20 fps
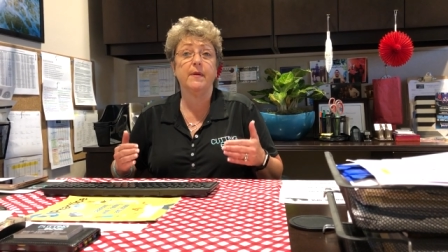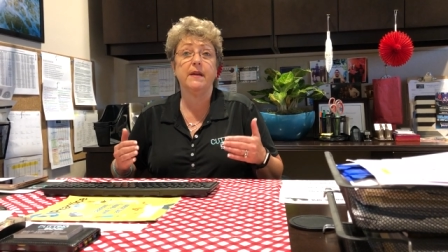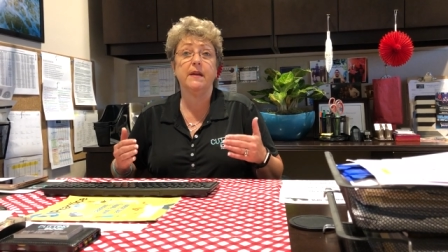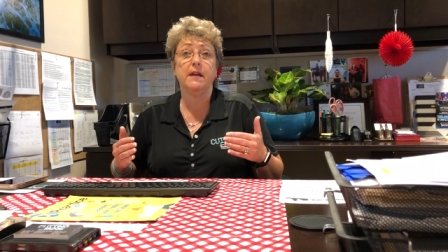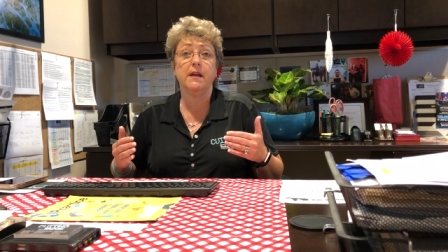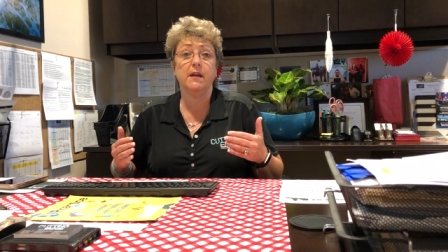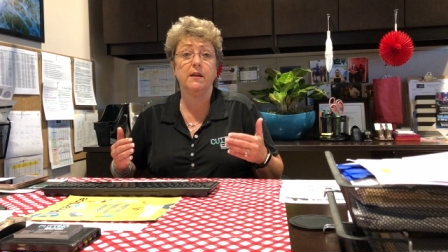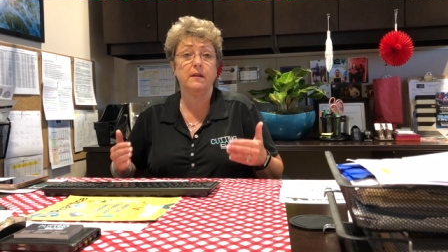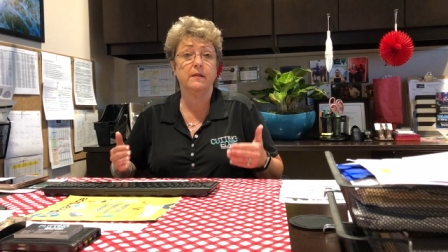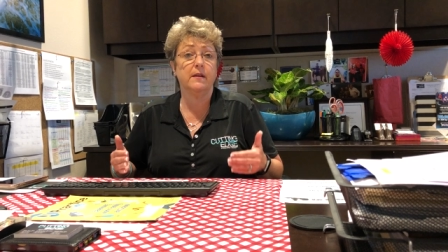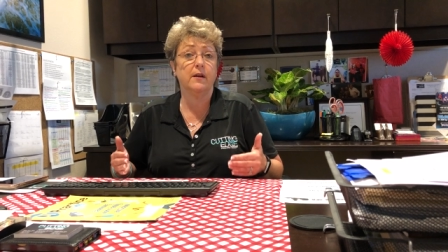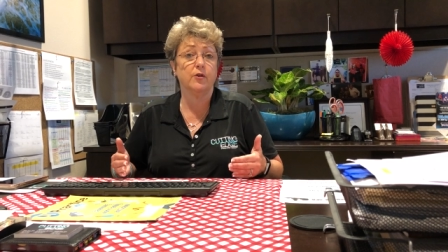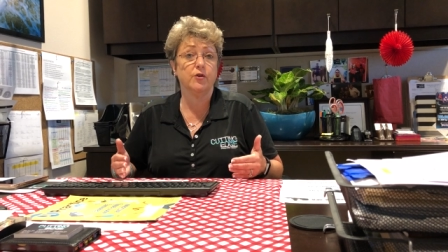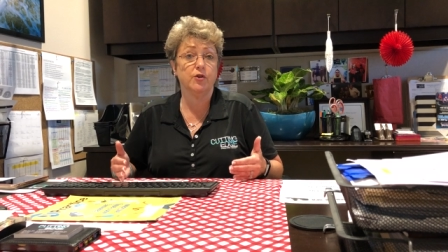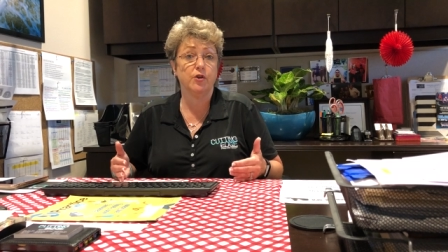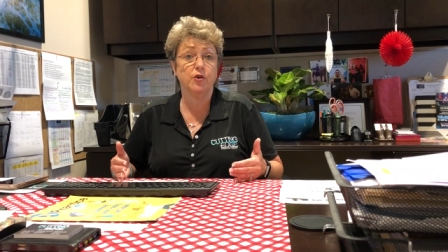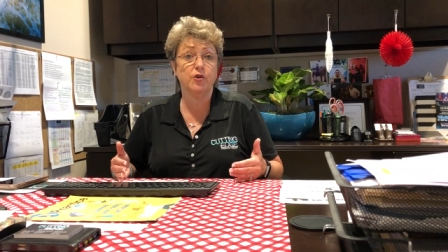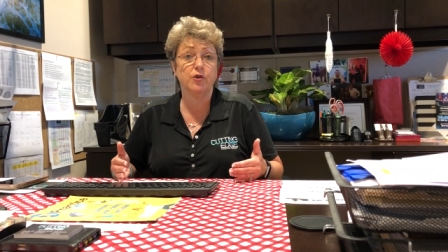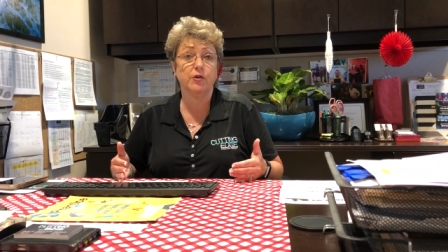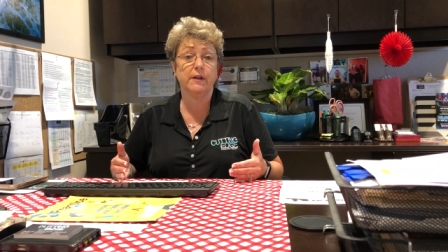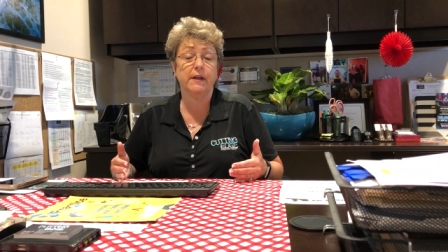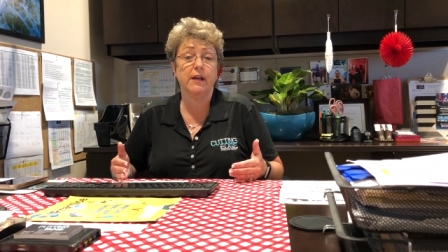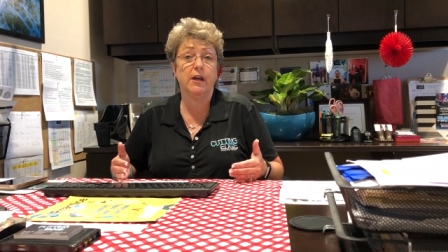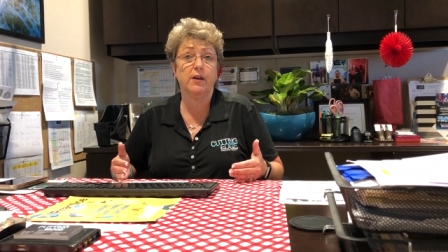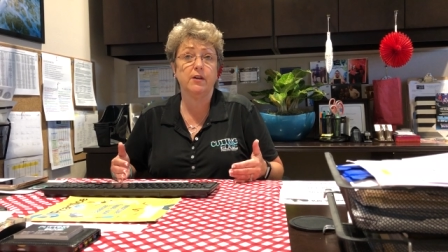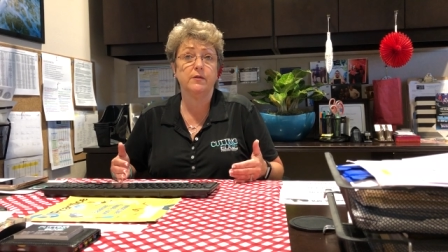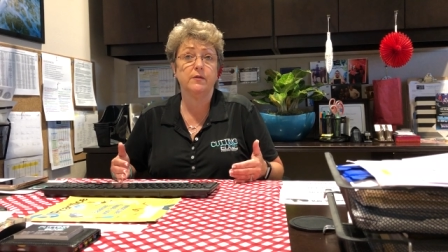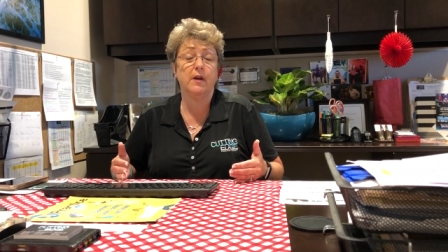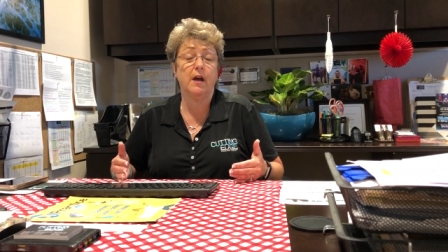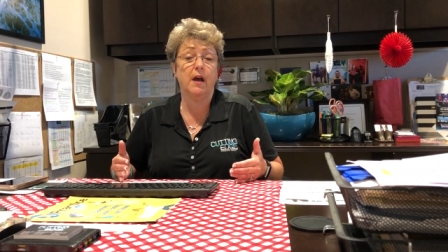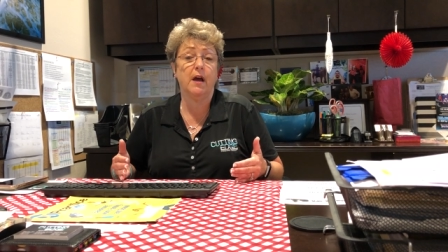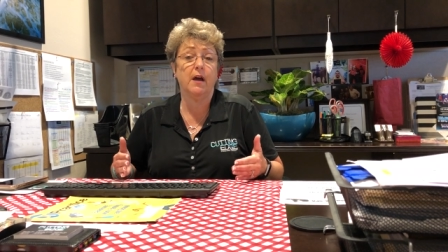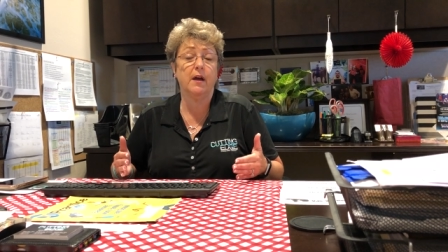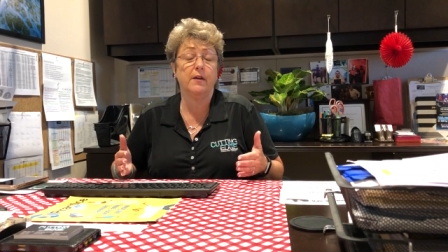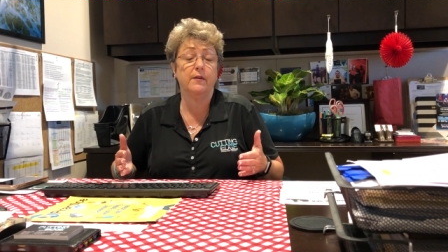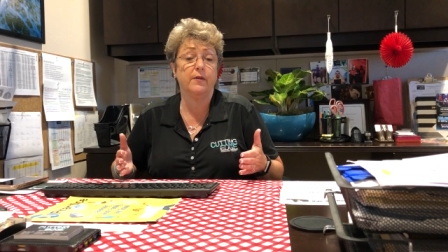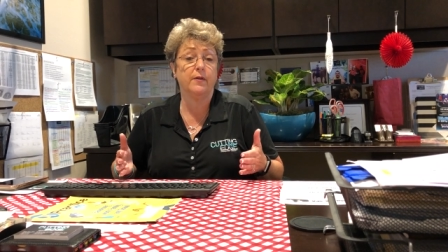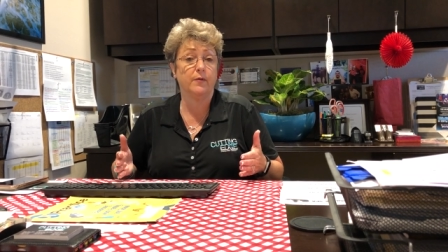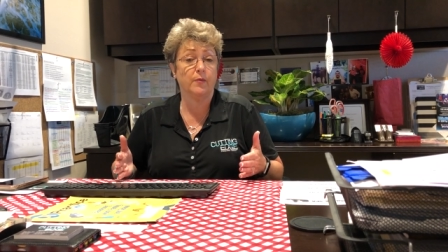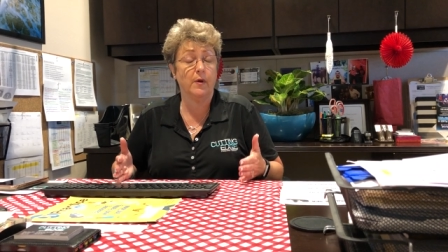but it, there's usually a, a
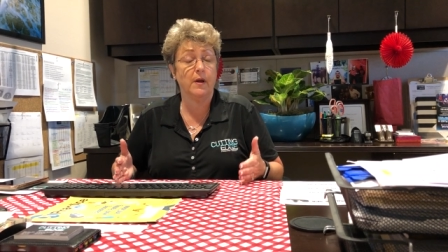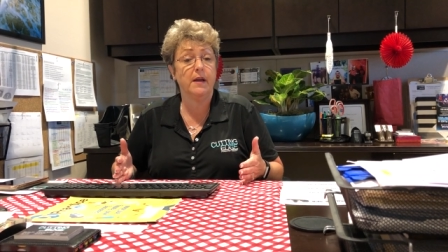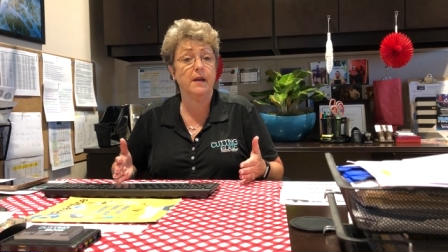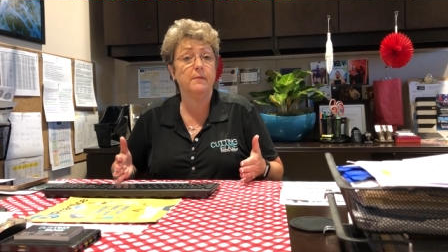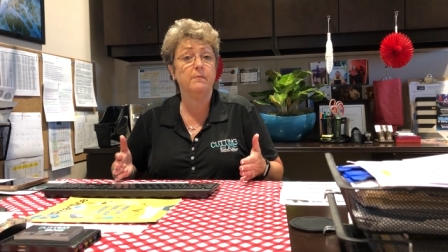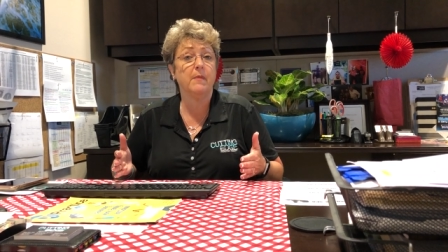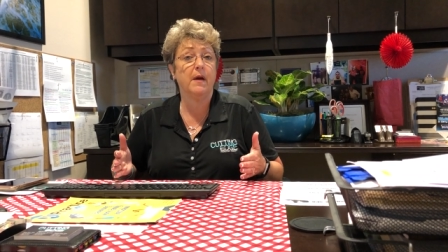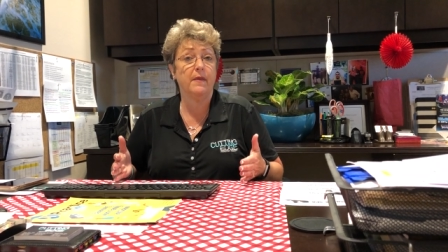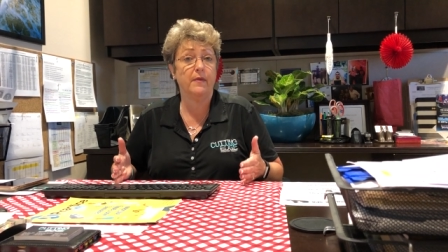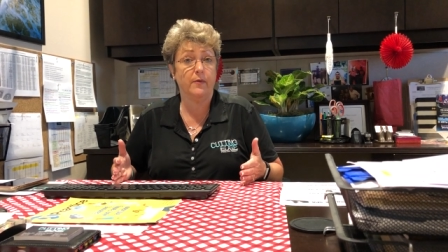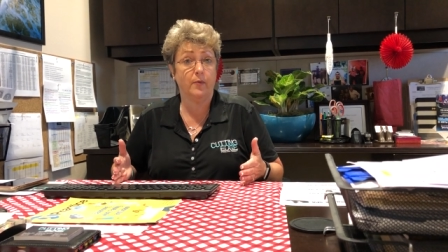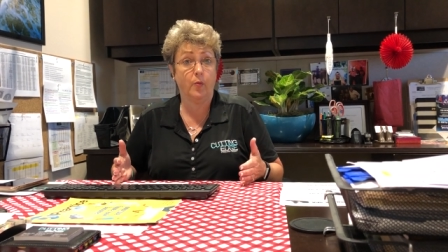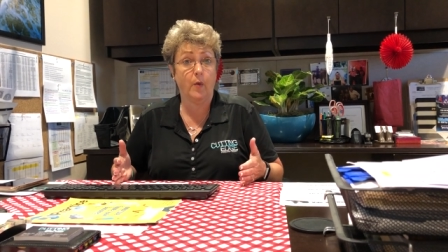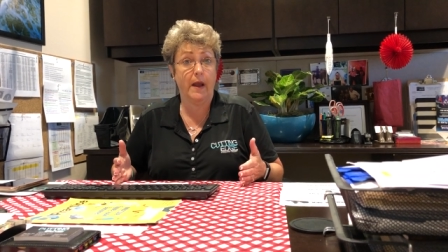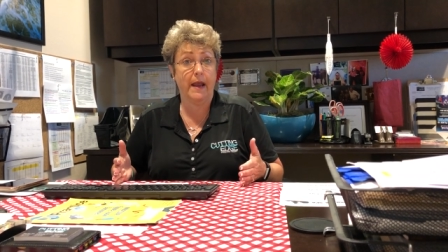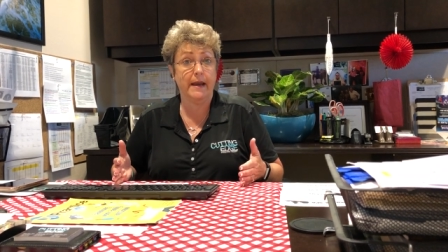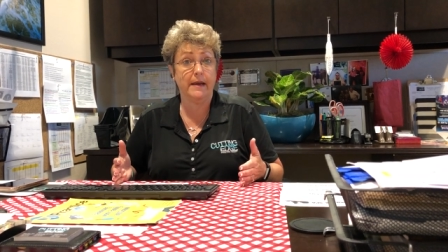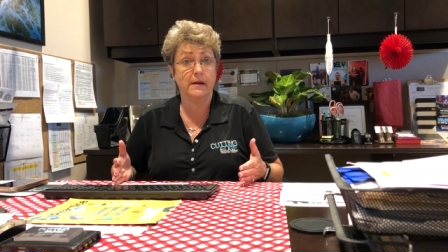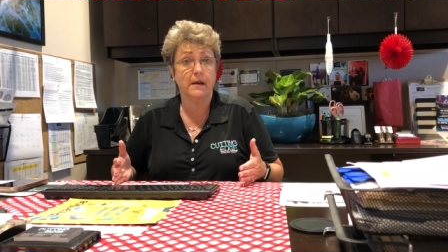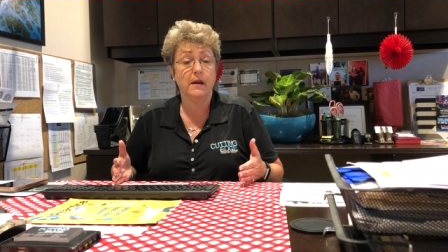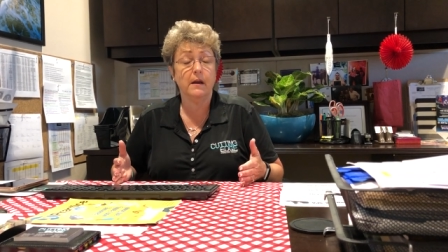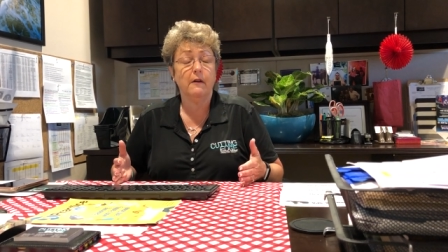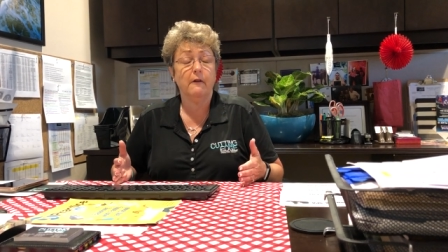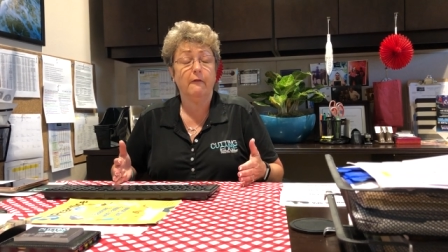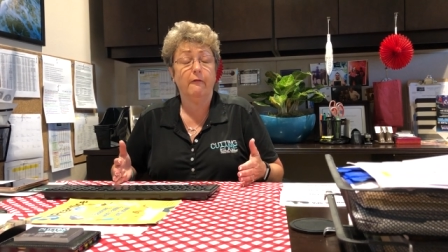three month wait